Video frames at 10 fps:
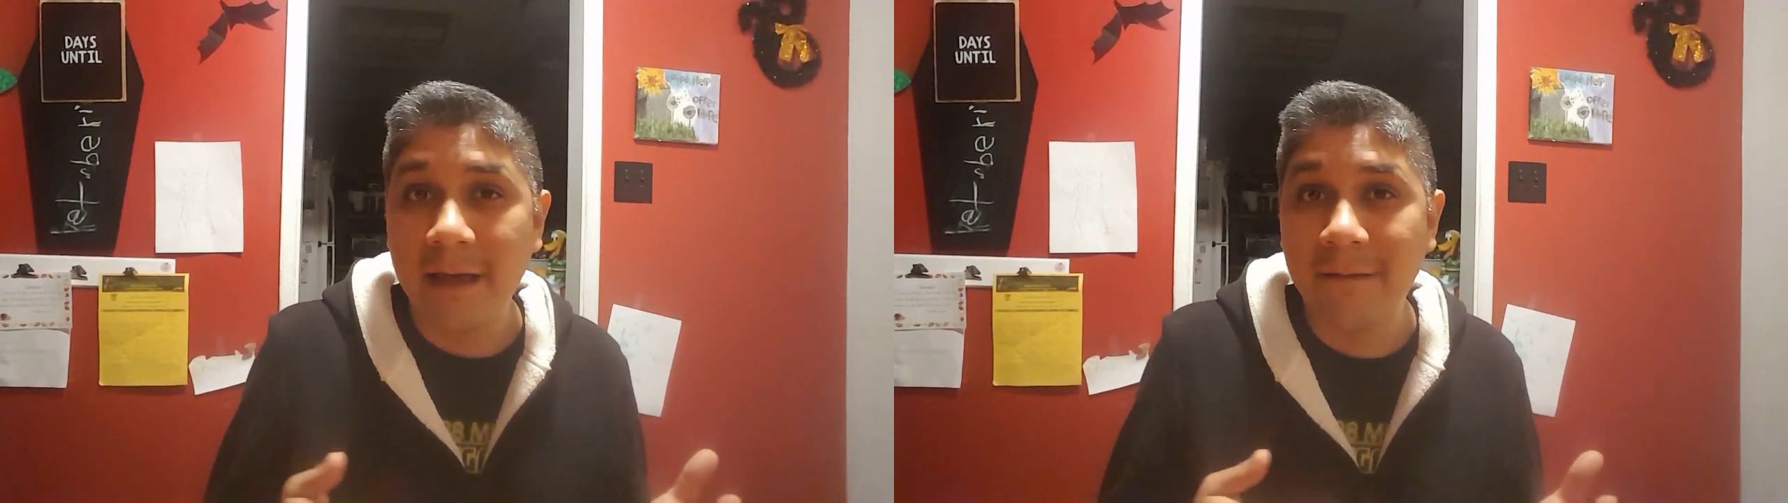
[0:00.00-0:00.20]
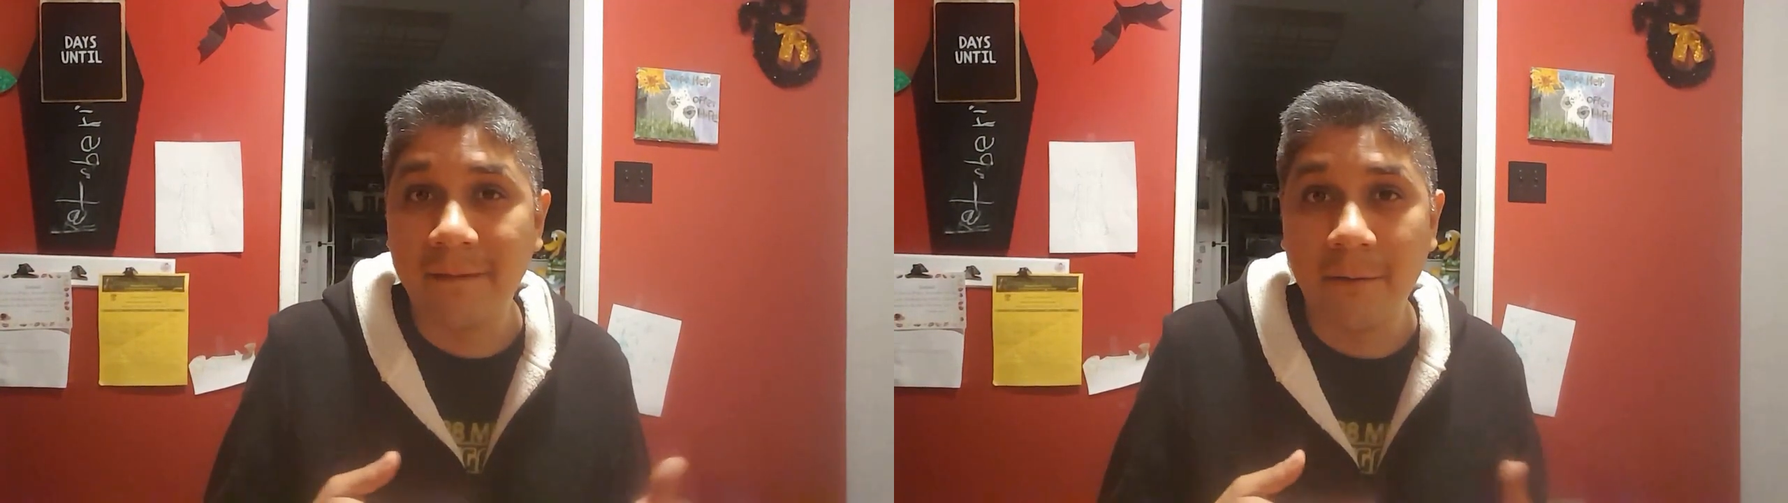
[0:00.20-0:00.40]

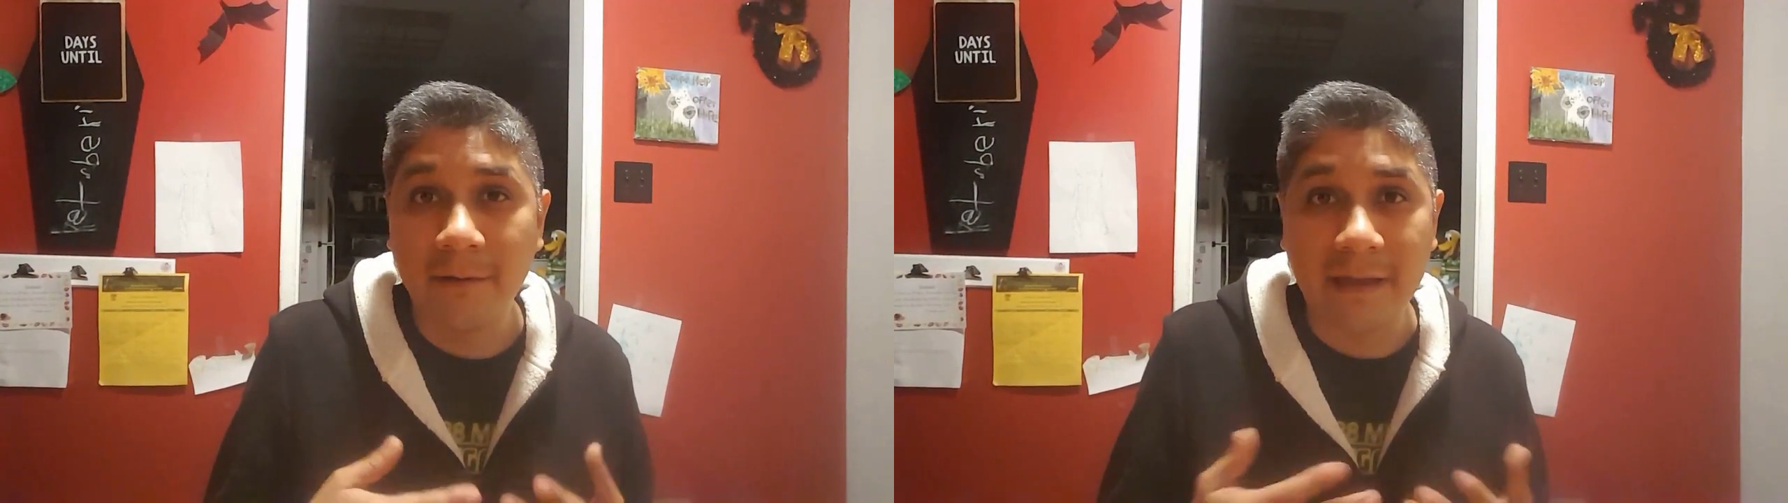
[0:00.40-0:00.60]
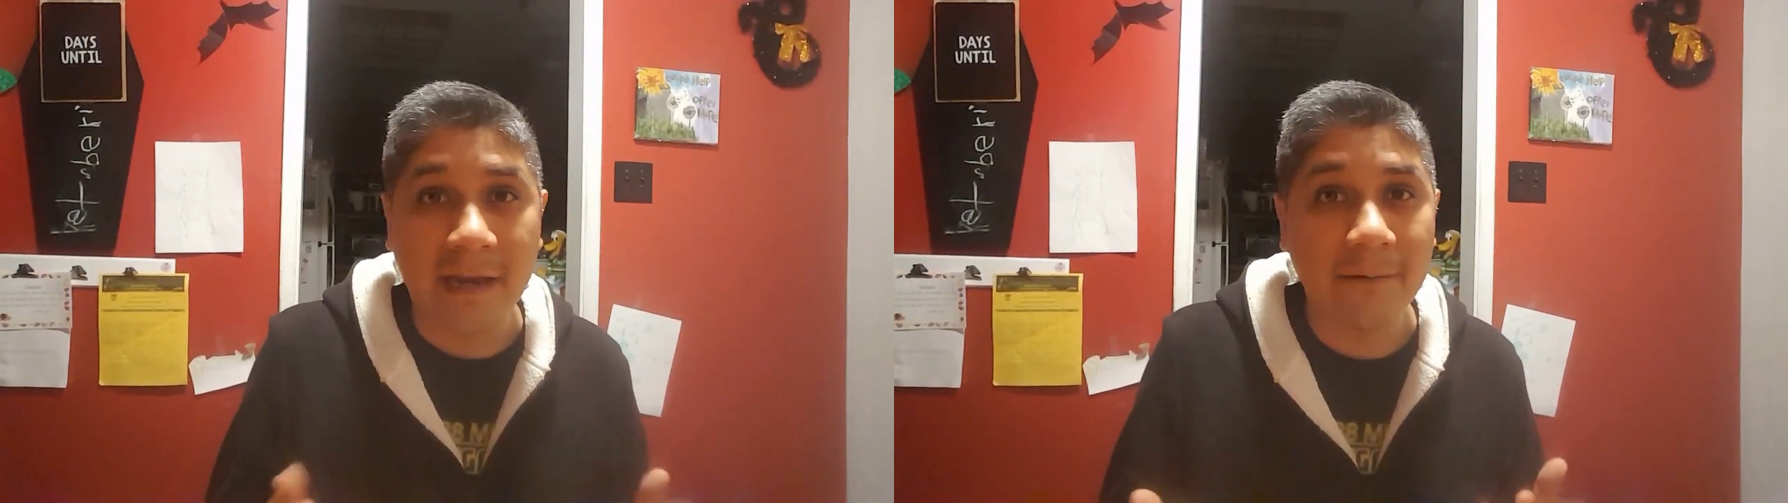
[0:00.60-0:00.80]
if there
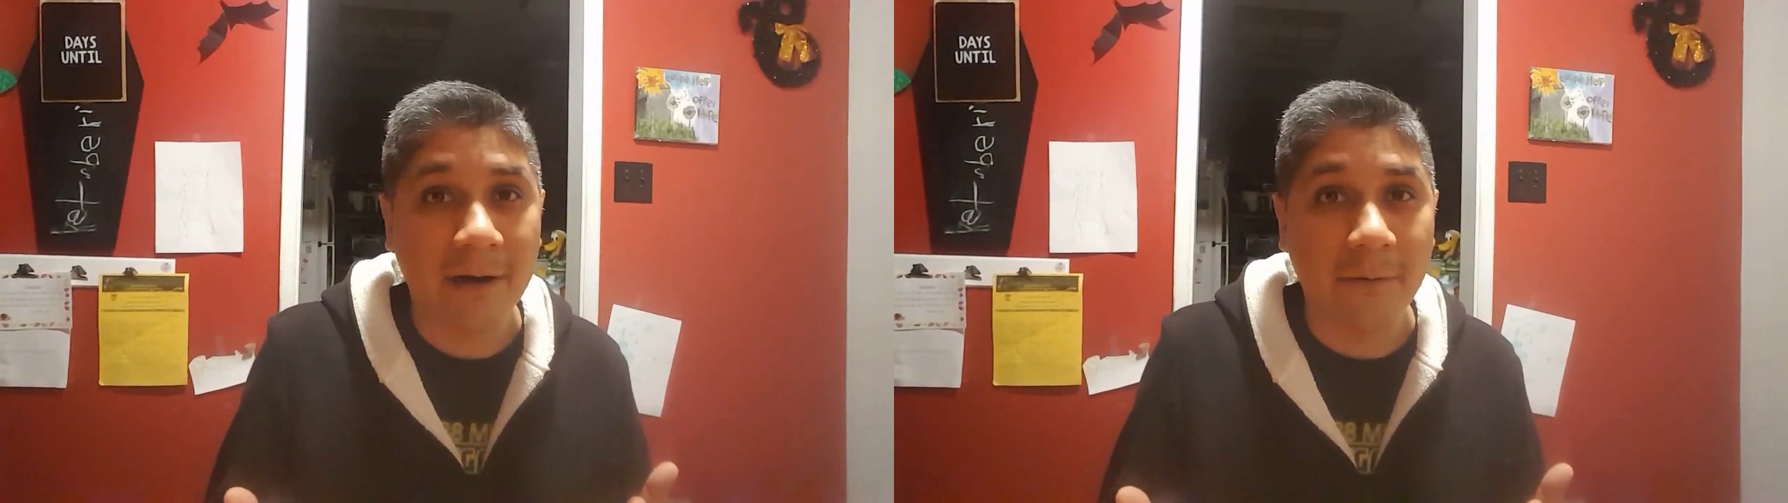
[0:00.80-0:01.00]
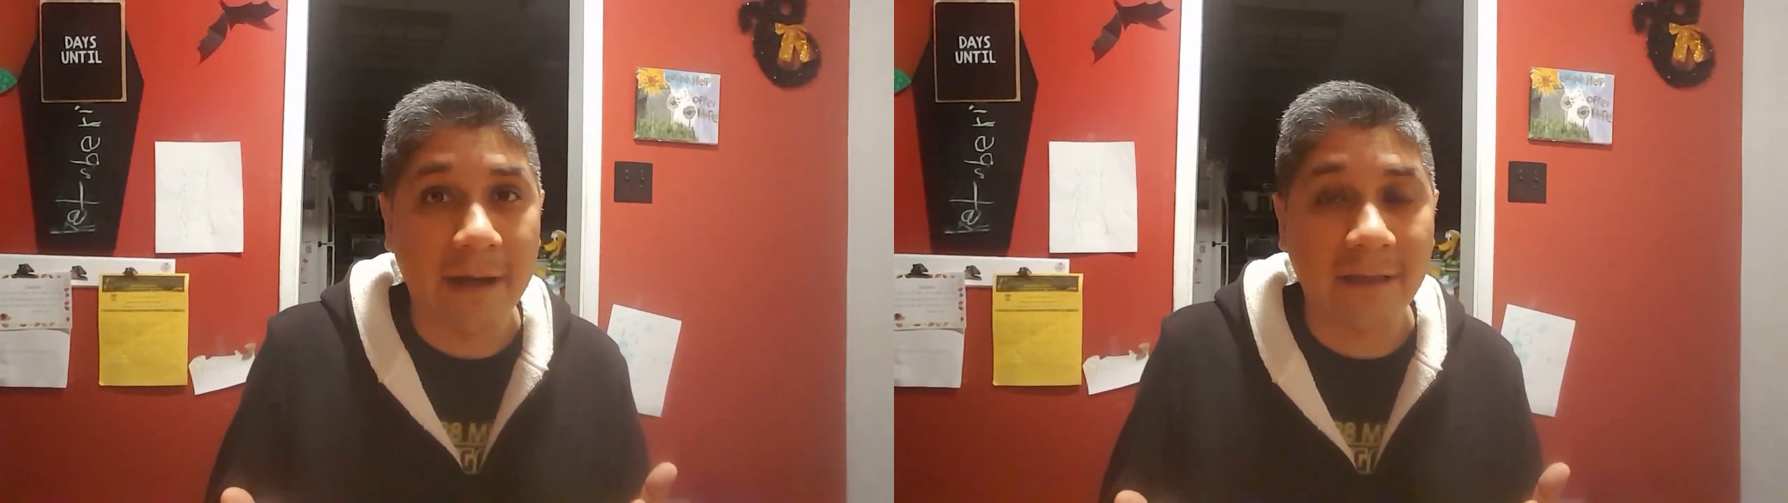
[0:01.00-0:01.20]
was any
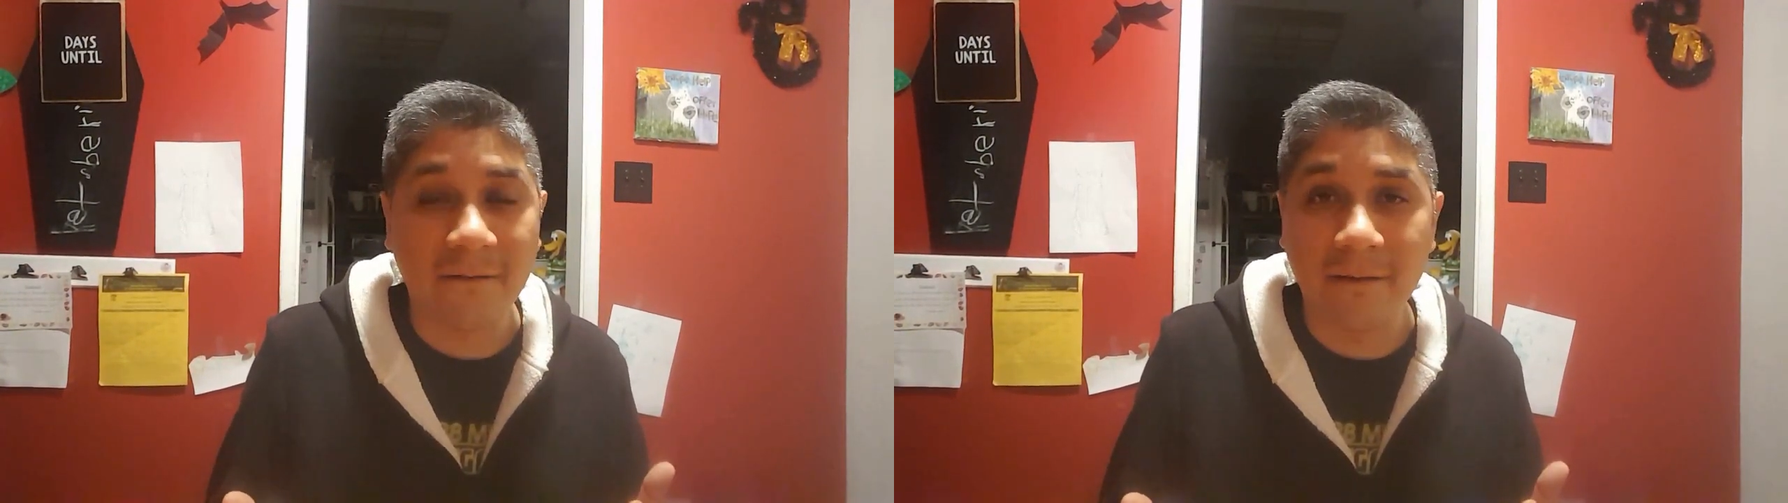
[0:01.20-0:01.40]
request